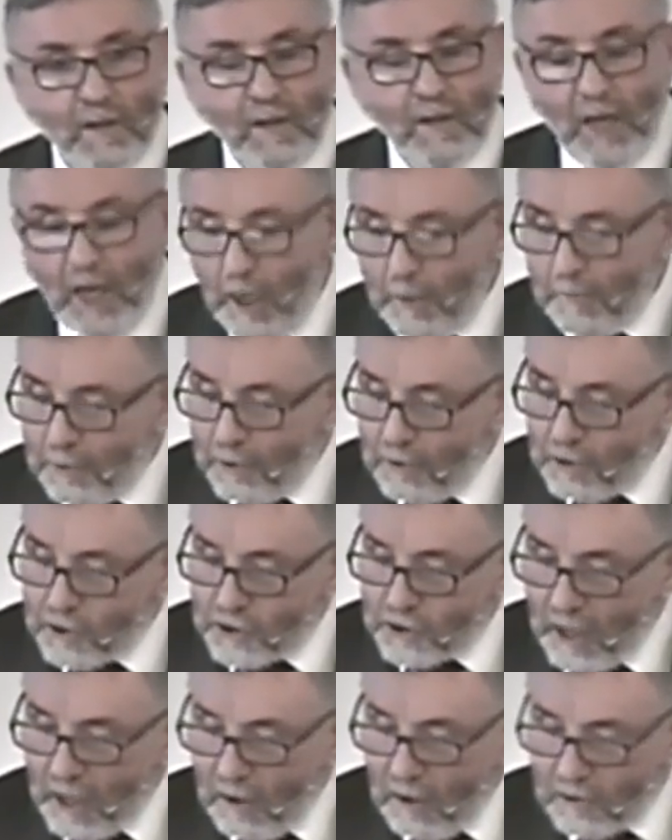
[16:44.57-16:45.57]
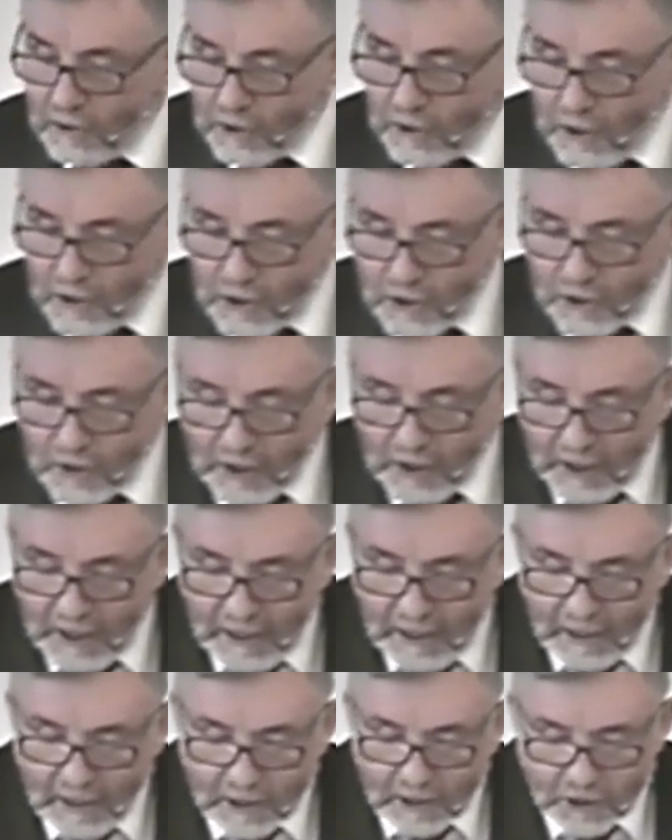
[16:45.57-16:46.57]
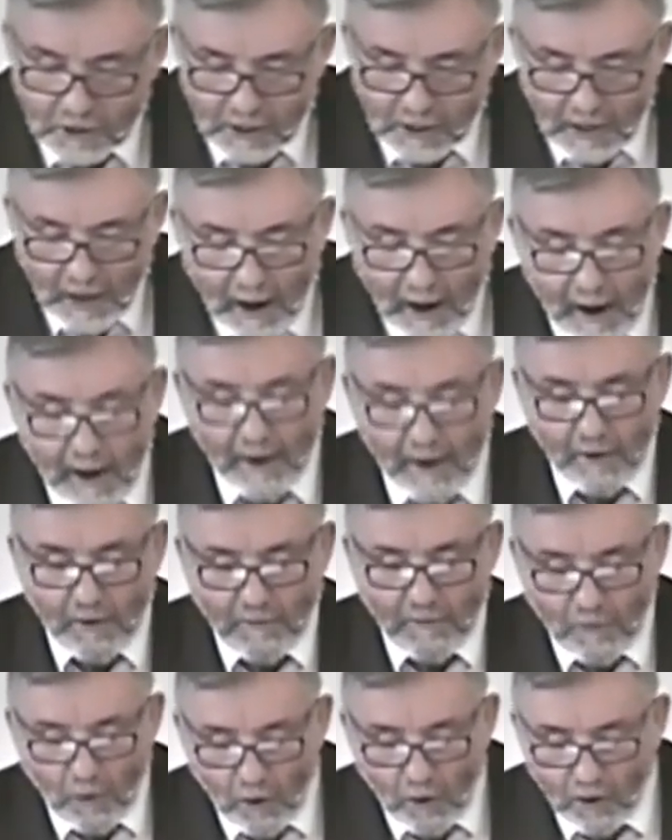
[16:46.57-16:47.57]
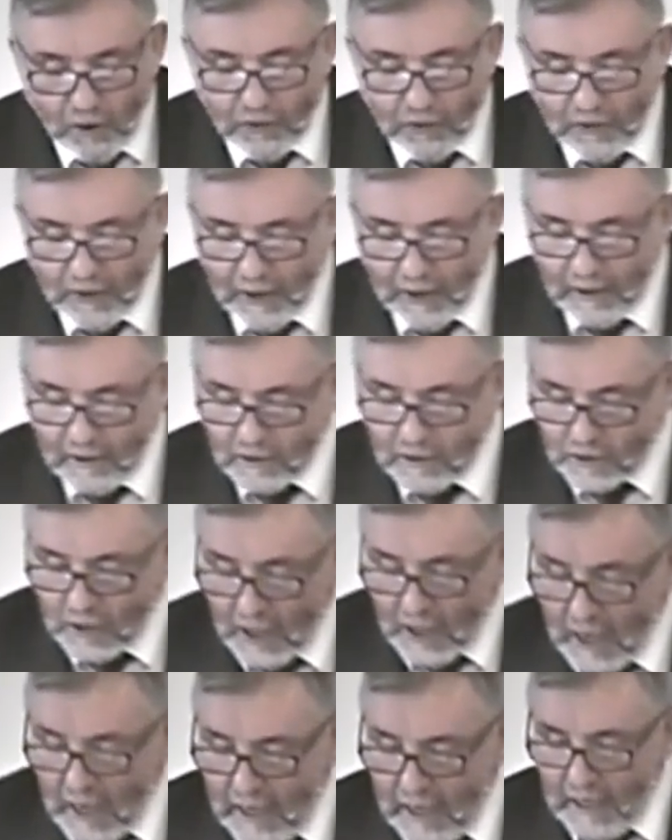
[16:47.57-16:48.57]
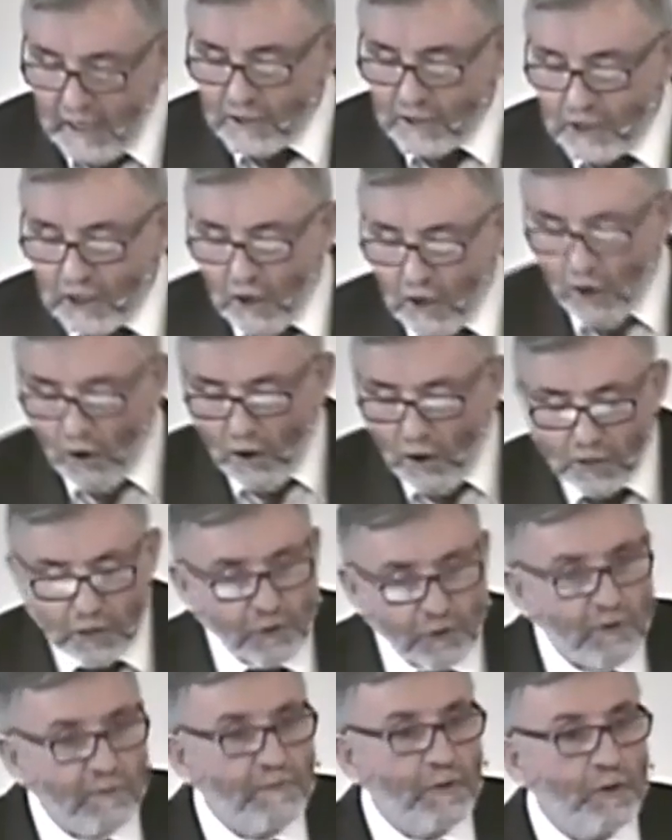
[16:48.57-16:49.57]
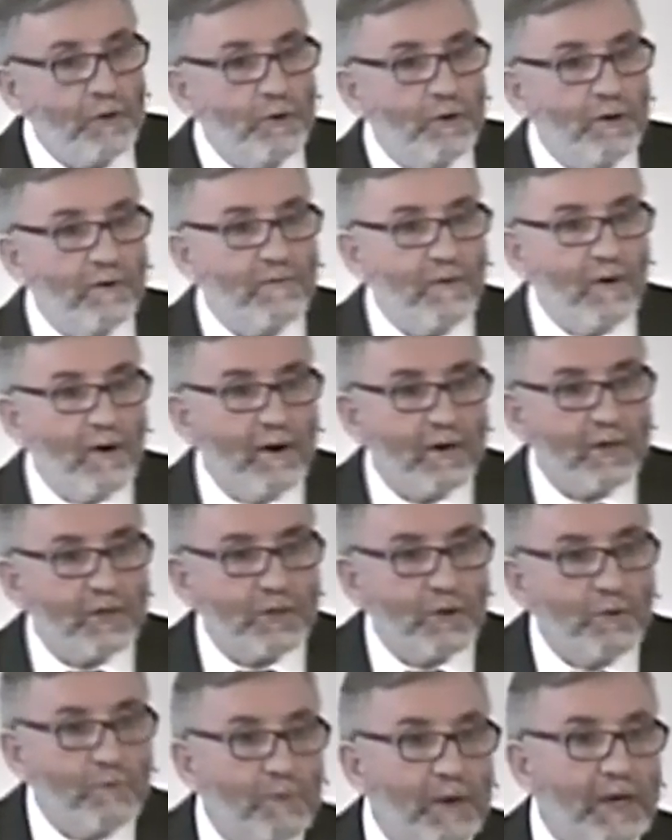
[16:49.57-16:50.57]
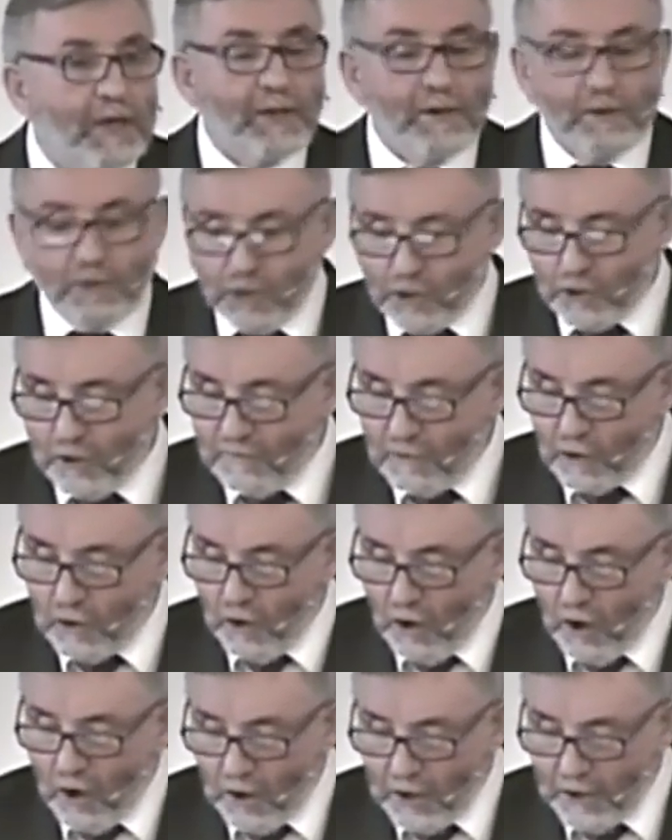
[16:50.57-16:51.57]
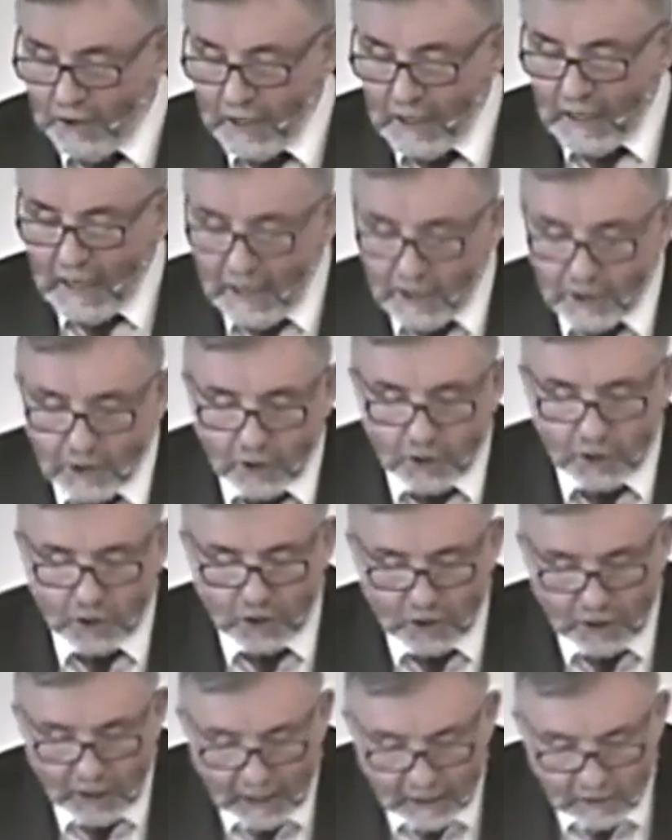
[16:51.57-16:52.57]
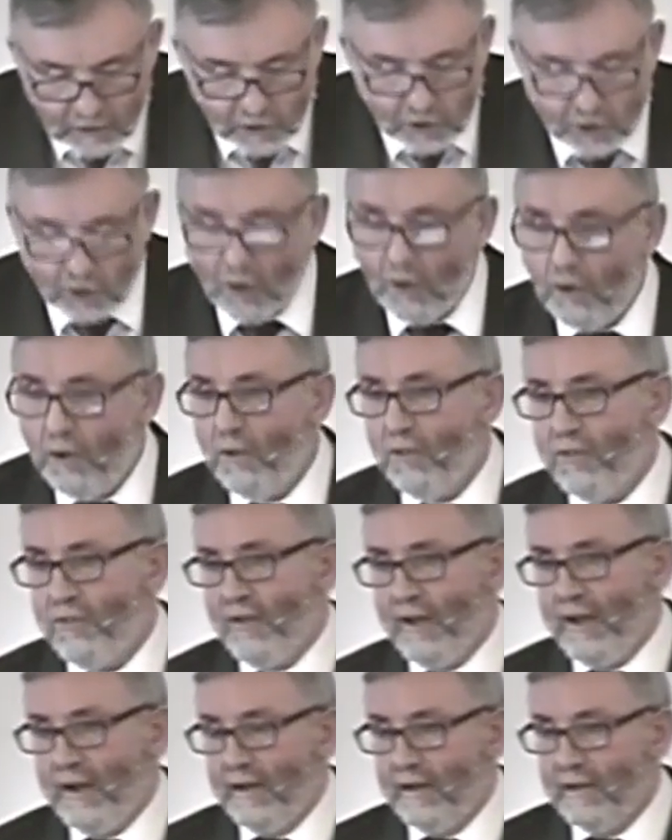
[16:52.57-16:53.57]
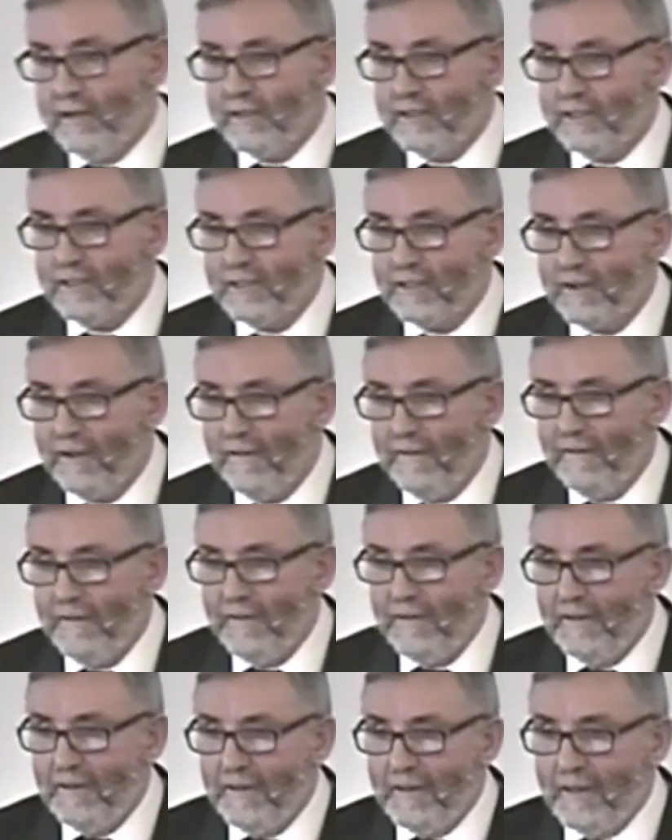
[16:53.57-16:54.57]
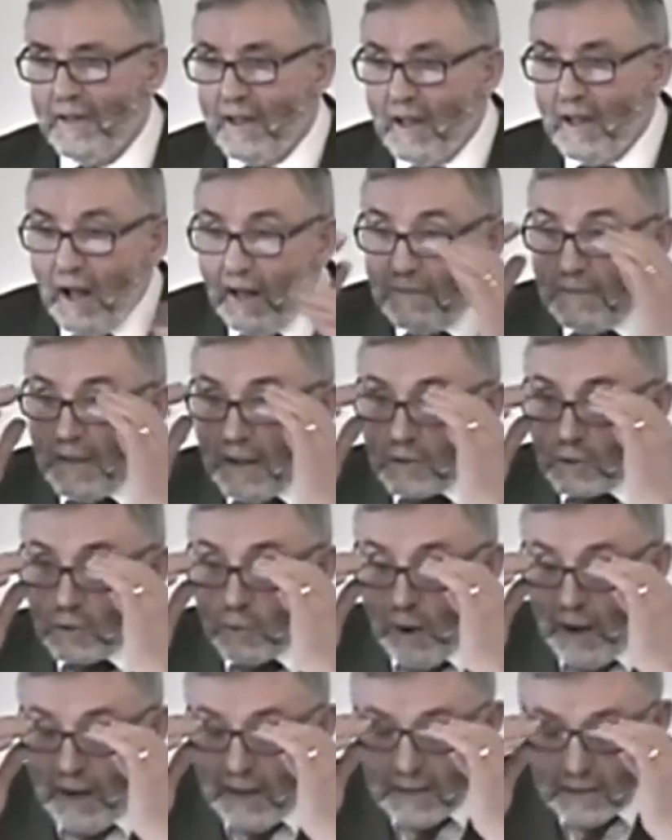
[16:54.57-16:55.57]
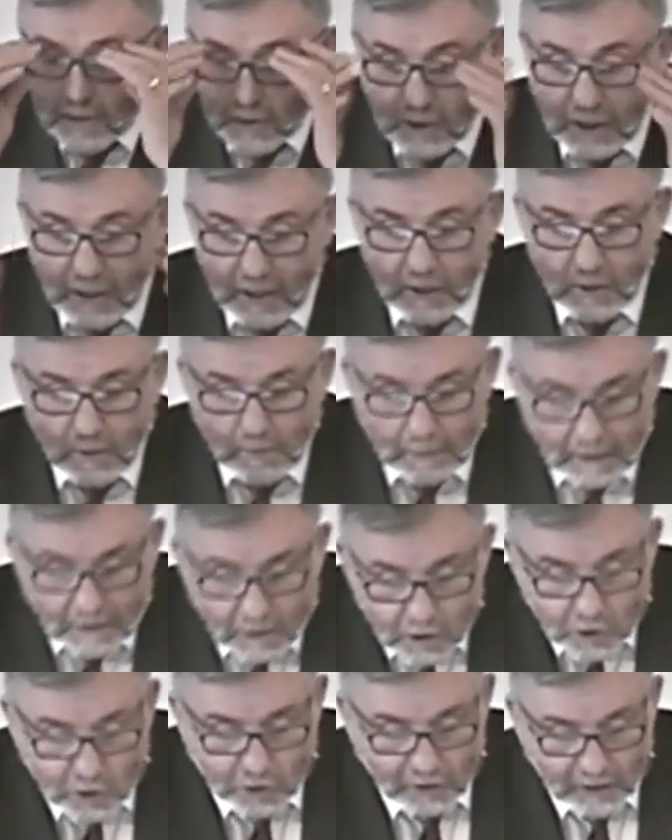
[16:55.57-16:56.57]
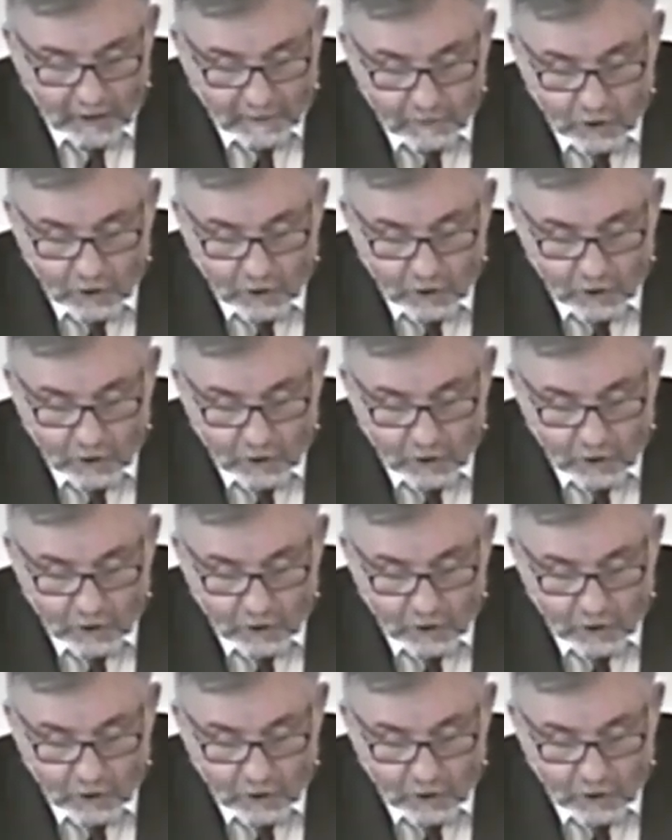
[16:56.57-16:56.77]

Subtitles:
Hebrews tells us that he is the heir of all things. He is the author of the universe, the radiance of God. He sustains all things. And that's why you see in the ministry of